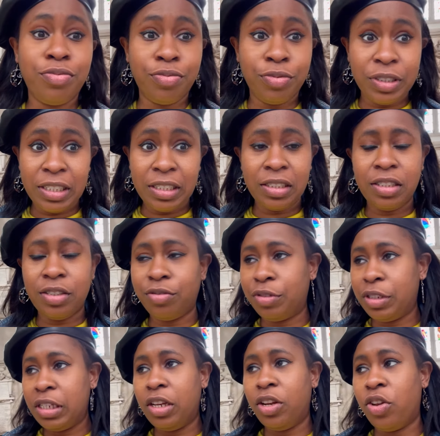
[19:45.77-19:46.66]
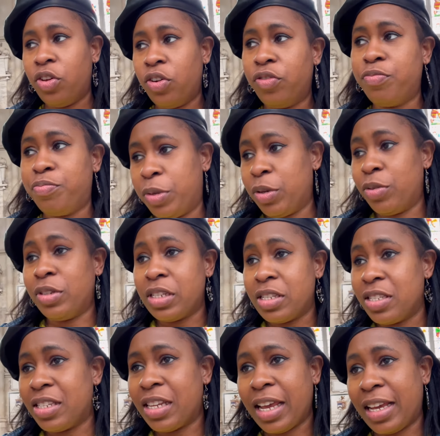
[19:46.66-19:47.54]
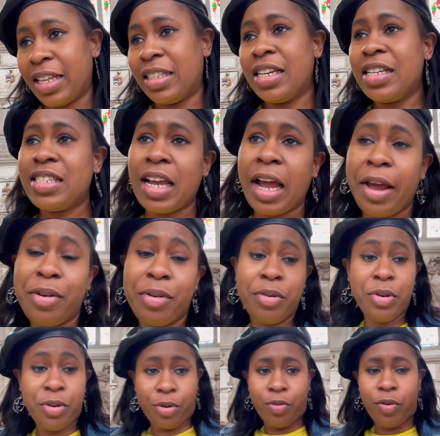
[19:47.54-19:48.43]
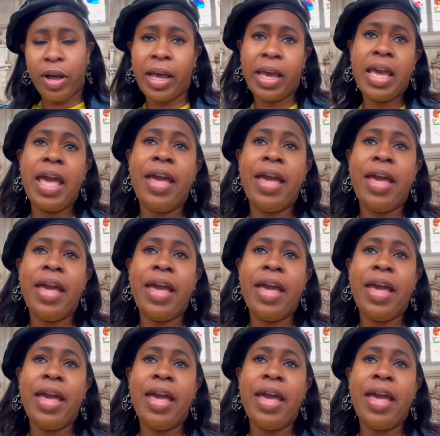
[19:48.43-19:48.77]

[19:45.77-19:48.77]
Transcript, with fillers: really really love buildings like this i don't know why